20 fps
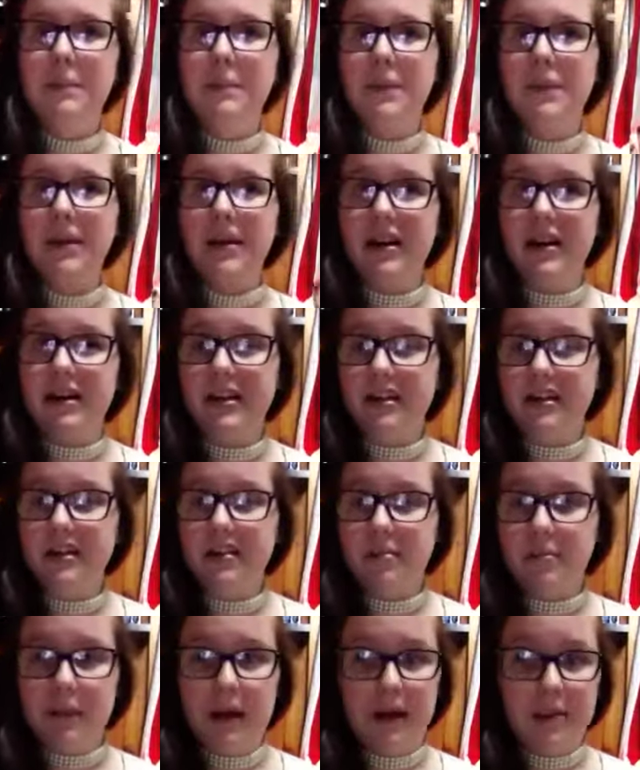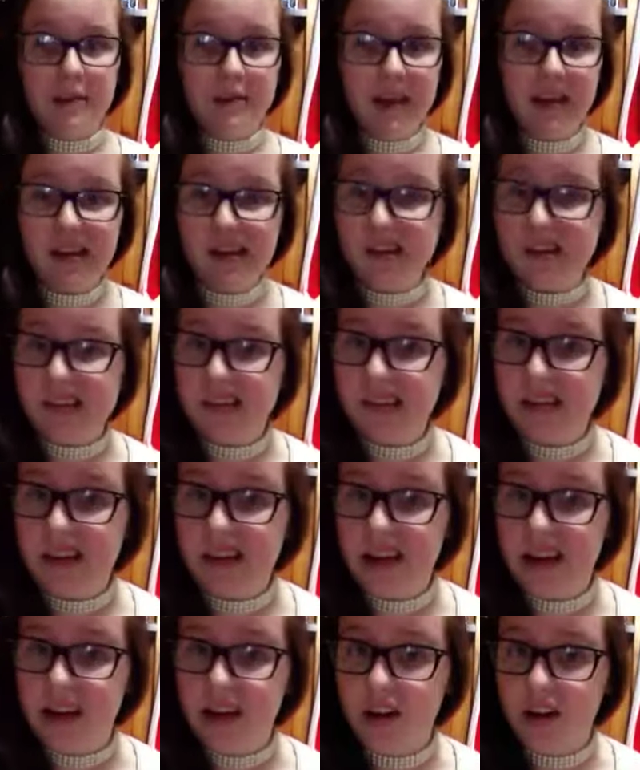but maybe that's just a
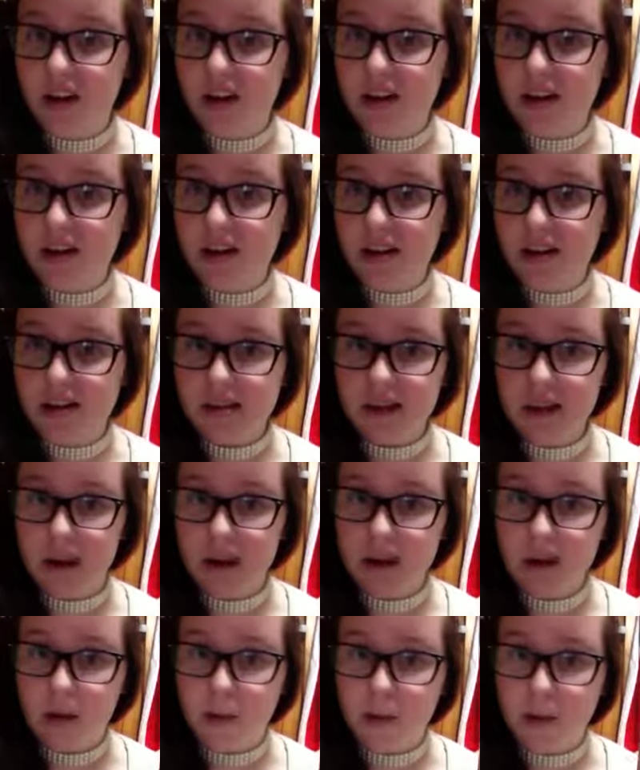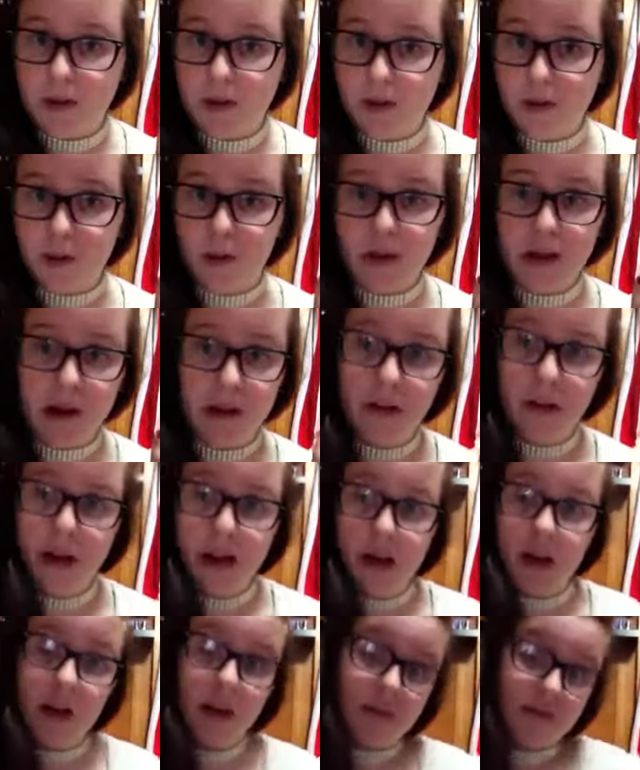Nickelodeon star coming through
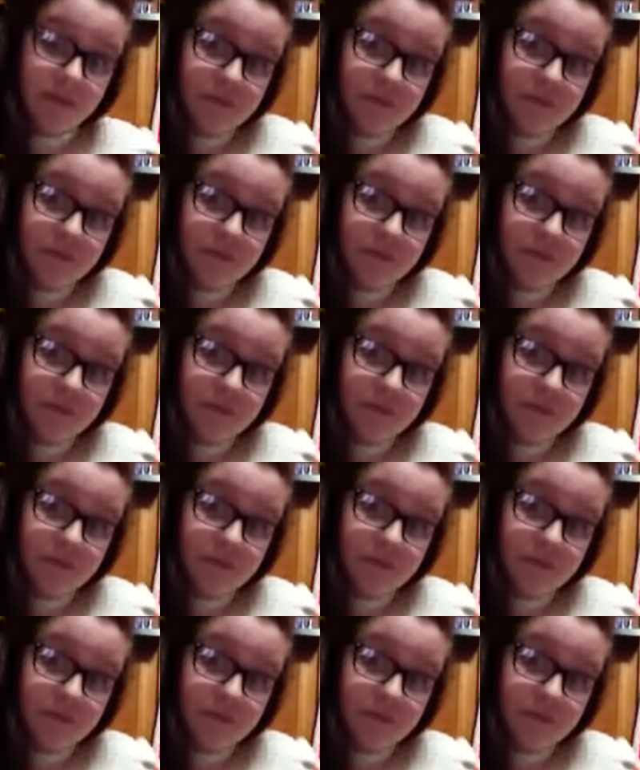Ariana